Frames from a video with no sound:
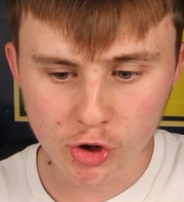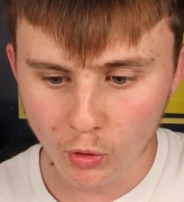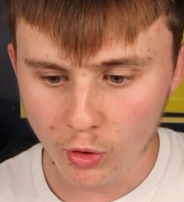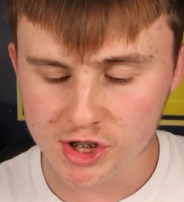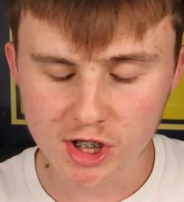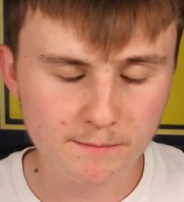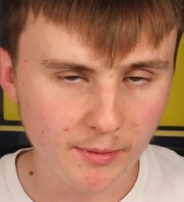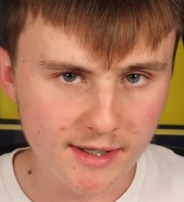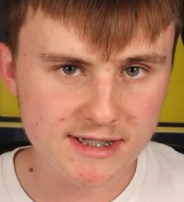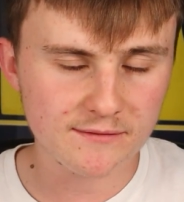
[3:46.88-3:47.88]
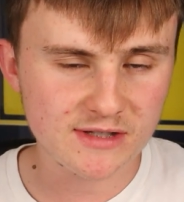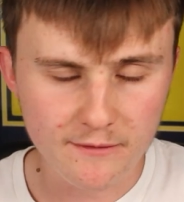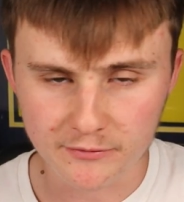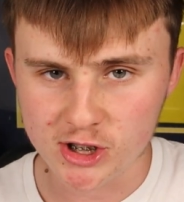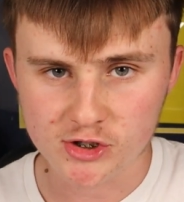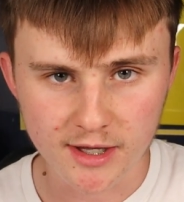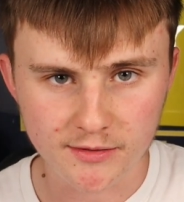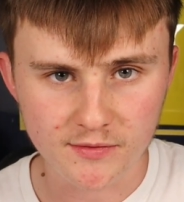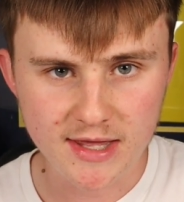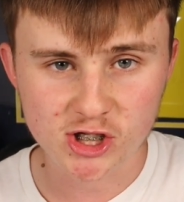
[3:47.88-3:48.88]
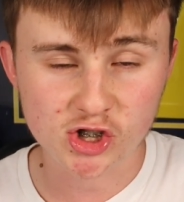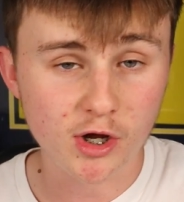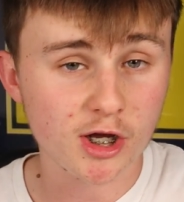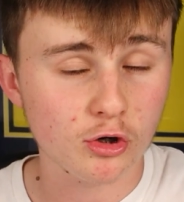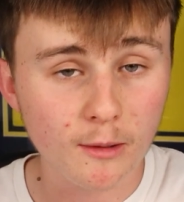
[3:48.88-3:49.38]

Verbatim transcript: Gordon. Burton have definitely strengthened their striker